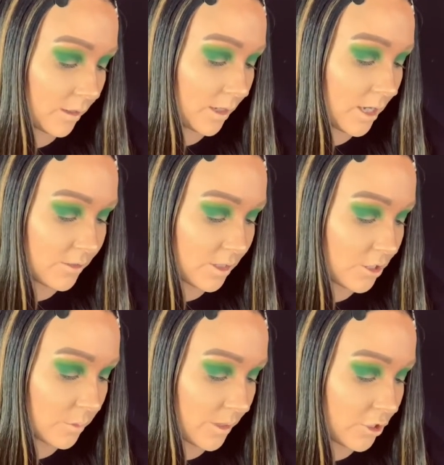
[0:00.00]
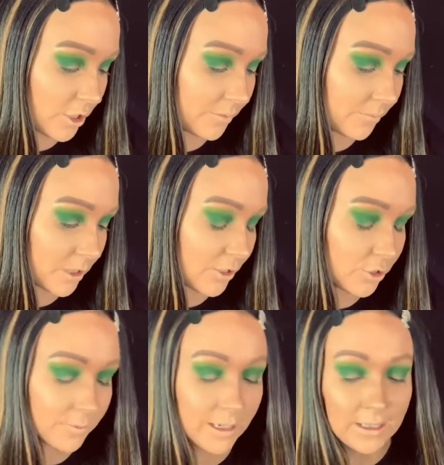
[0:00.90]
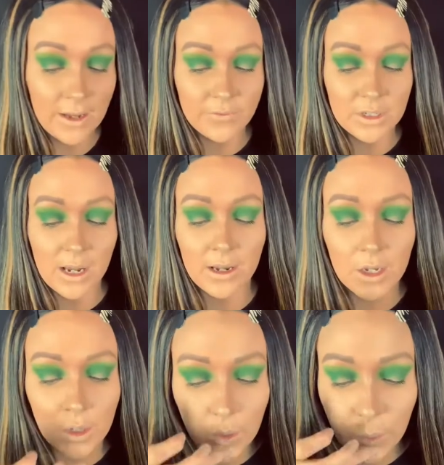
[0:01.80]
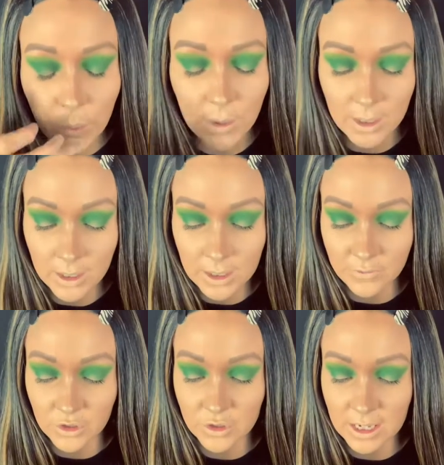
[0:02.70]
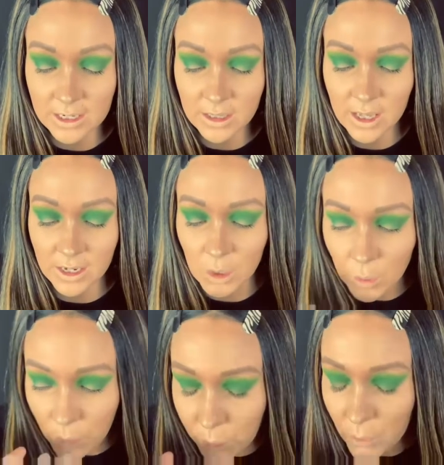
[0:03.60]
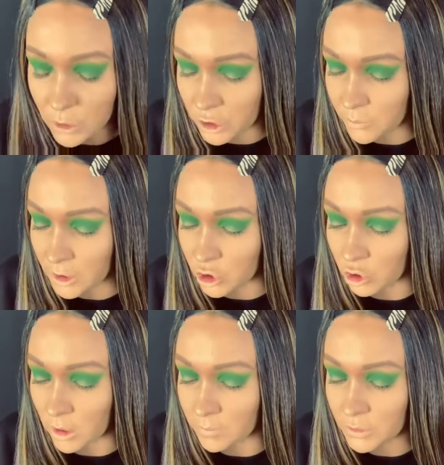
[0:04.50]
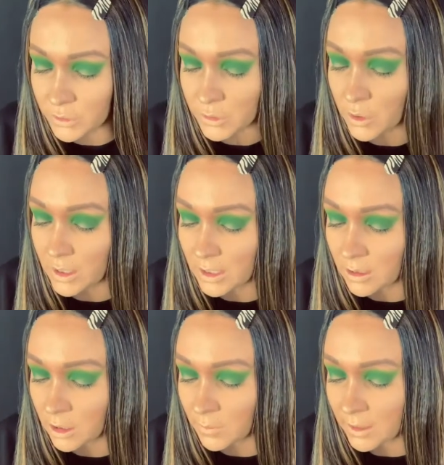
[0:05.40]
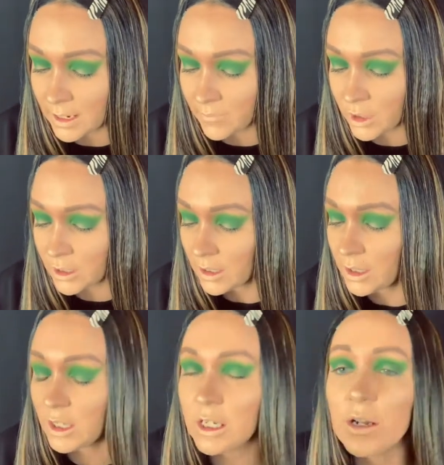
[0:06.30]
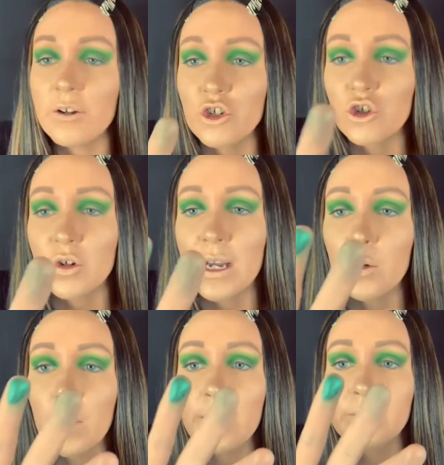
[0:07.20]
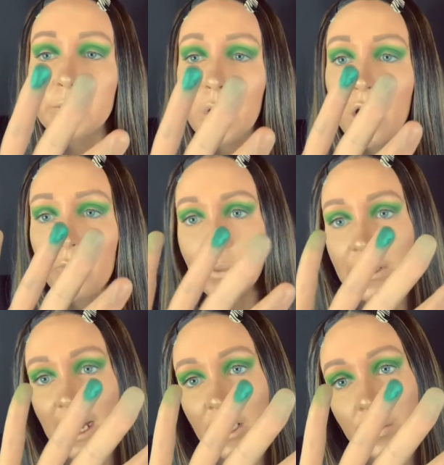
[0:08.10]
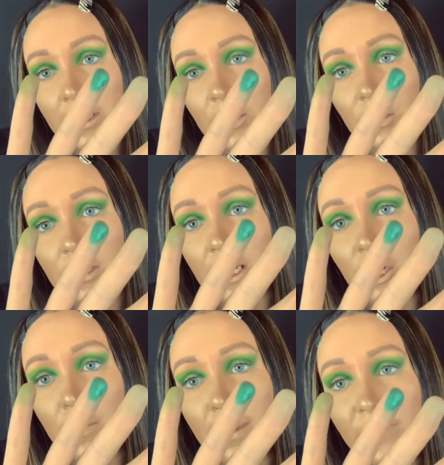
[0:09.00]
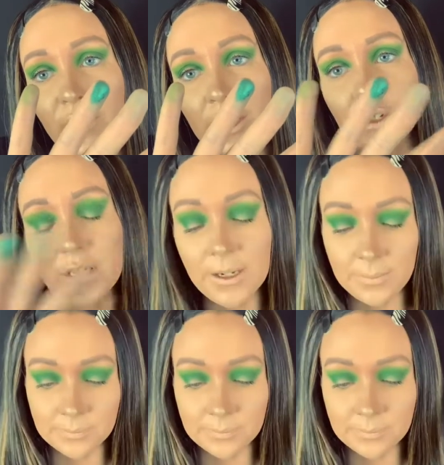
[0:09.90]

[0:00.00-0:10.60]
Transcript: and then switch it when I do my left eye. If there's any like too much crumbles on it or whatever, you know, I just try to wipe them off. But that's what it looks like on my fingertip.